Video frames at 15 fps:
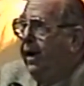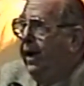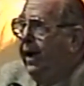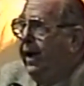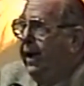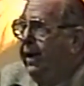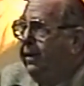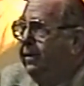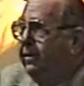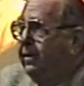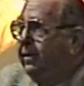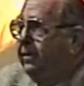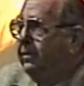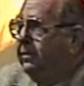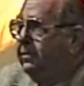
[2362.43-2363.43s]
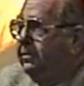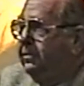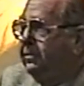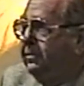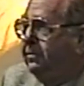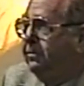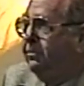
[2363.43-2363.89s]
and uh,
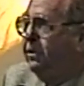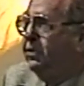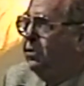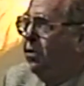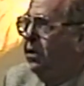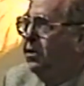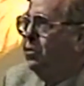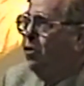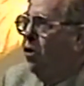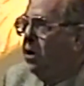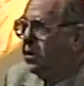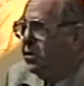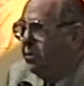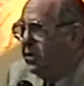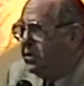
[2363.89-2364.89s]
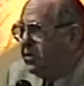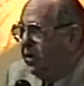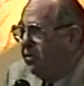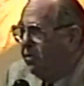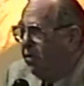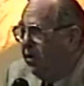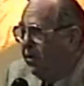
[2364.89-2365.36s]
we sort of talk to each
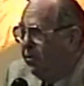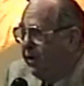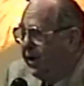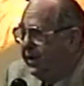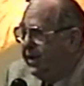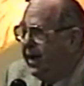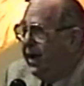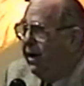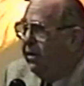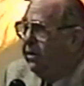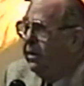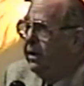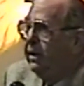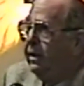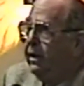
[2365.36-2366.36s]
other on the way down.